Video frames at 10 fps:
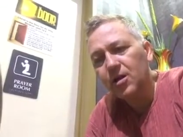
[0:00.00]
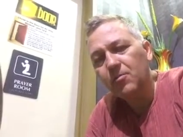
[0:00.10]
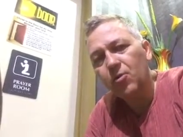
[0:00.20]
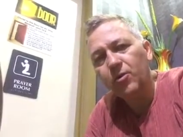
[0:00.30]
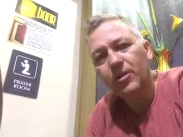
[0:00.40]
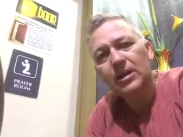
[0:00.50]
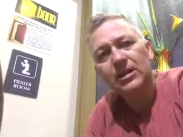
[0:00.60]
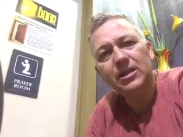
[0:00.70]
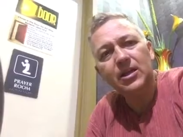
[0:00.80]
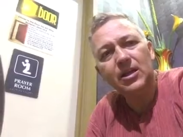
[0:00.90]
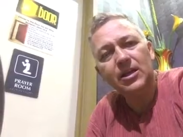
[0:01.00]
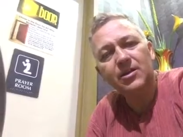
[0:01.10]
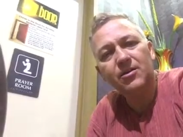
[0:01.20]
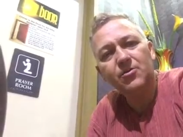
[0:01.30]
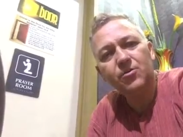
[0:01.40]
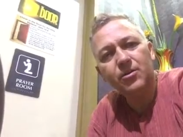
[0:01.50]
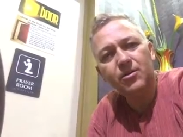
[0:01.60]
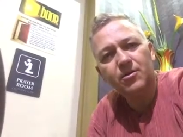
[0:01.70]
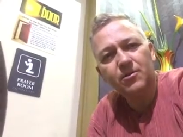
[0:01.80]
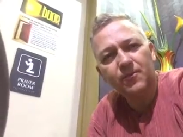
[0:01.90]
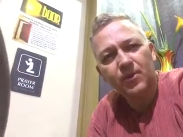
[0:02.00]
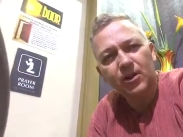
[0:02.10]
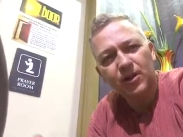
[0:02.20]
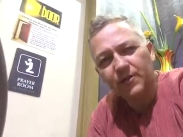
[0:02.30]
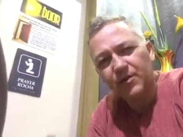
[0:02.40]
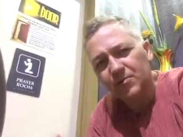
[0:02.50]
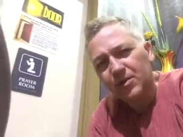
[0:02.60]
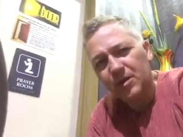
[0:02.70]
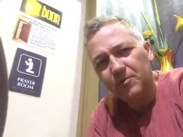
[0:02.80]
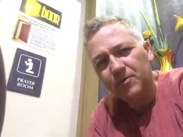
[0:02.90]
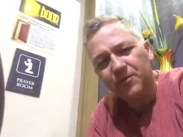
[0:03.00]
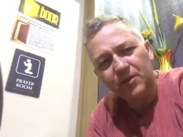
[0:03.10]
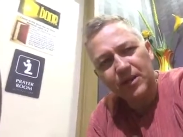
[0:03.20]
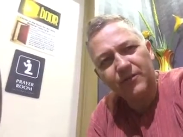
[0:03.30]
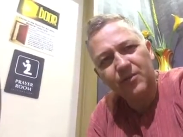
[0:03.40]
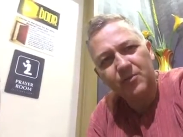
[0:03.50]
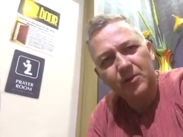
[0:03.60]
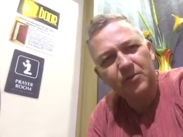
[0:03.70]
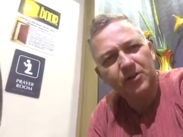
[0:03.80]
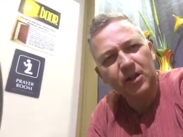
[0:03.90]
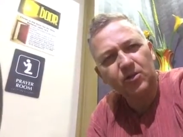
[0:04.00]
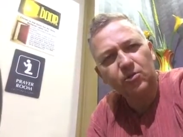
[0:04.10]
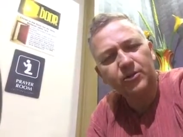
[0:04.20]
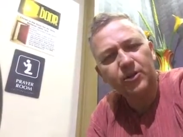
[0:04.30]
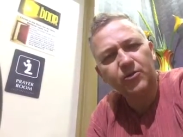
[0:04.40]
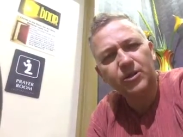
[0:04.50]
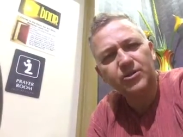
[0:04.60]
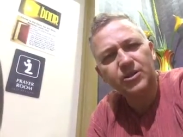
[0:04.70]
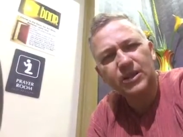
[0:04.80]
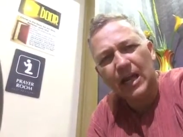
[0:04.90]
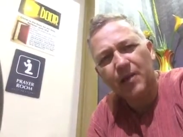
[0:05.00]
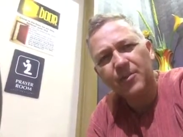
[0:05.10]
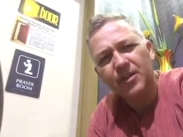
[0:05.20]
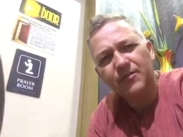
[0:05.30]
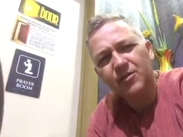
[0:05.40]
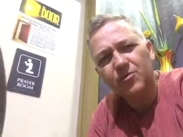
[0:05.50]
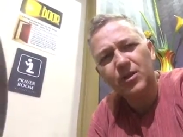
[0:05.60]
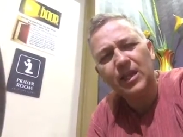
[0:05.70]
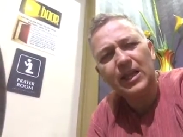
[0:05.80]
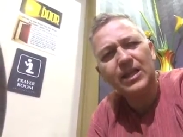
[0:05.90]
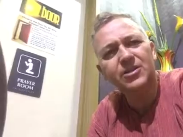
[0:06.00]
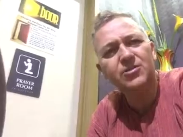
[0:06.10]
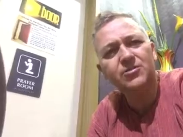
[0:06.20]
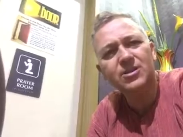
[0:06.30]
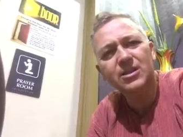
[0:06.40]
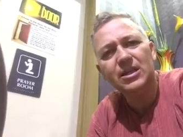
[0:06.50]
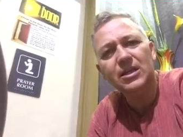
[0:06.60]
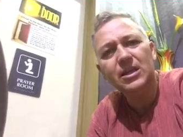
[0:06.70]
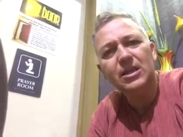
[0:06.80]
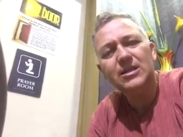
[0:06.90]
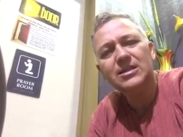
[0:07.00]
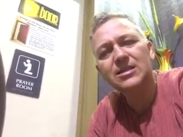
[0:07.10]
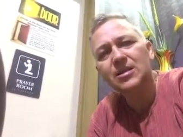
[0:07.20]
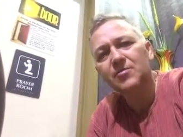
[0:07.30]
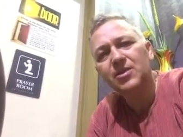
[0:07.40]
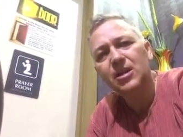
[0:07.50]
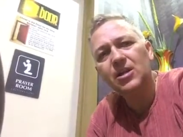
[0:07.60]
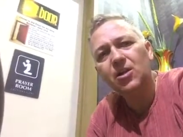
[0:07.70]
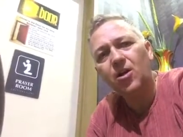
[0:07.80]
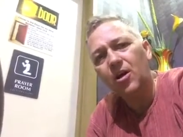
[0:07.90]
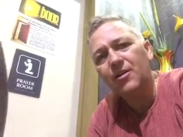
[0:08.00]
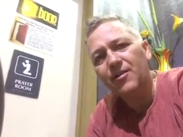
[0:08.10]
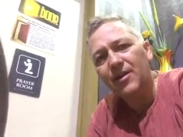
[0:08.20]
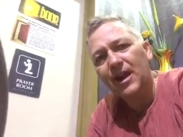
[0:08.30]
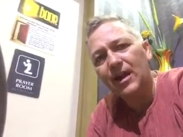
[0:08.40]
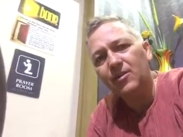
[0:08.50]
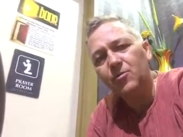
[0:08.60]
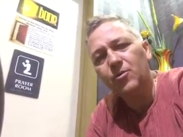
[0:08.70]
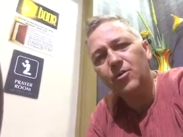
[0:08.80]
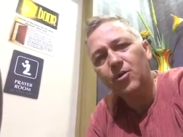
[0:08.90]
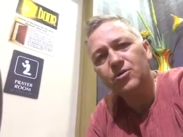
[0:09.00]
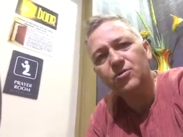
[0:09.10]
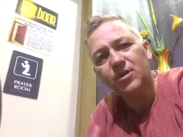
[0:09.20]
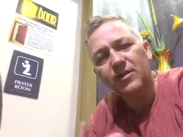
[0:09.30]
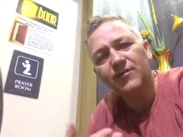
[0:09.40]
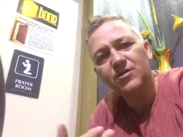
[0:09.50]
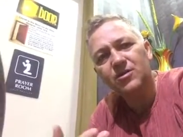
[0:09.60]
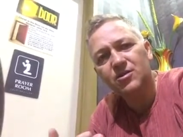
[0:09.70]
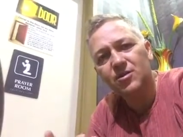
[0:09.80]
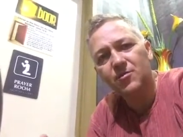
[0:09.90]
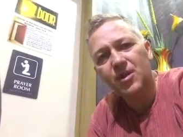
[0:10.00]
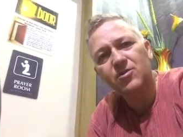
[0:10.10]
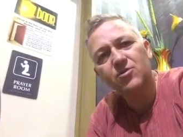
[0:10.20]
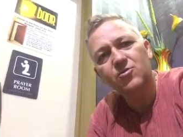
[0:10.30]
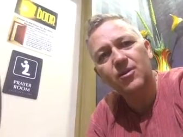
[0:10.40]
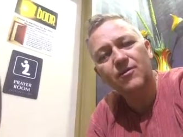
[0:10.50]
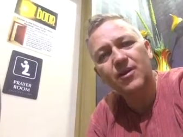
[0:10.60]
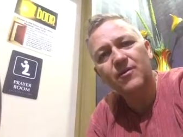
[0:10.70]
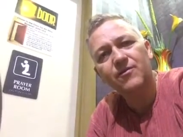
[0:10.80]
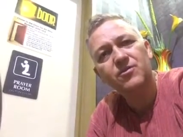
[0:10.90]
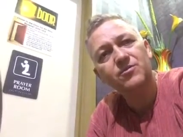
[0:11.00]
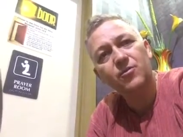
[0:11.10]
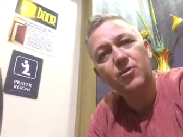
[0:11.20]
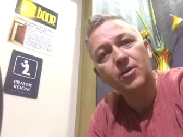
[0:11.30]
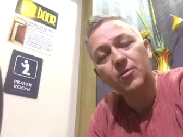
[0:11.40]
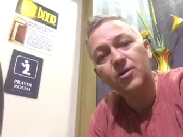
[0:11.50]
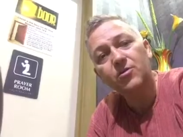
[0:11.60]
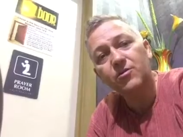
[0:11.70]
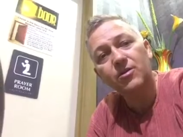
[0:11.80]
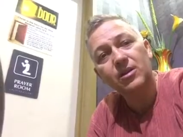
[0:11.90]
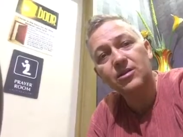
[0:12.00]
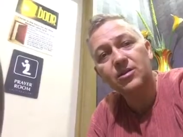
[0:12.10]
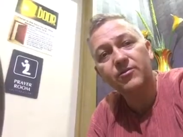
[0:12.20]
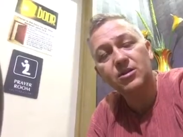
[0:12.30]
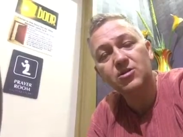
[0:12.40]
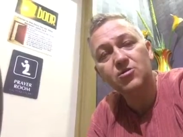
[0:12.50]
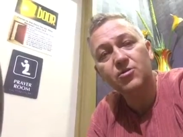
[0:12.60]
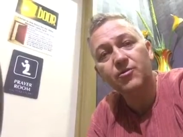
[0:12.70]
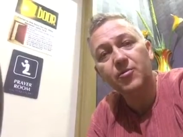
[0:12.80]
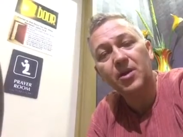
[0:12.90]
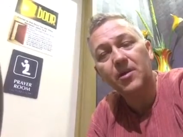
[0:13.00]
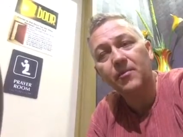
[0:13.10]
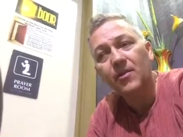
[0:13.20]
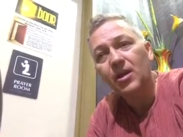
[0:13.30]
more in line with loving people, forgiving people, not holding grudges. How many of you would like to see something on that with also an emphasis on Matthew 25, verse 40? What you do for the least of these, you do for me.